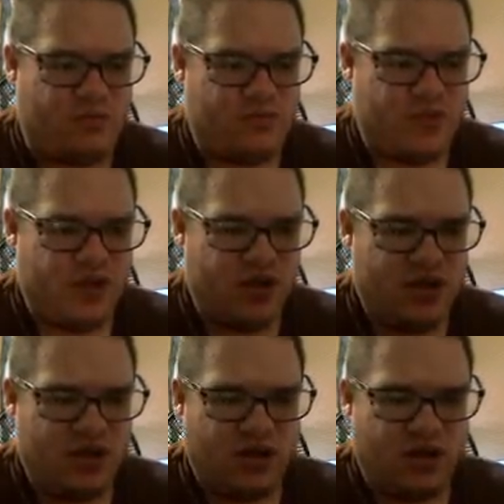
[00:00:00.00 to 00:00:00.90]

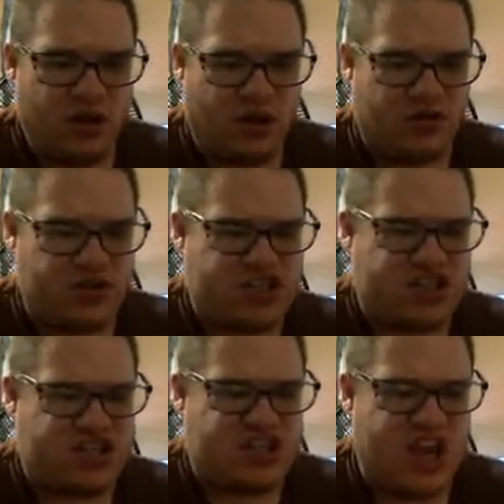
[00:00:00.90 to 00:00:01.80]
Look at all
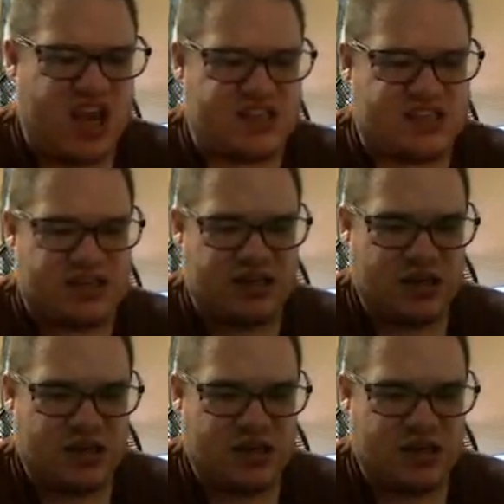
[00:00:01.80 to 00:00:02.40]
this shit.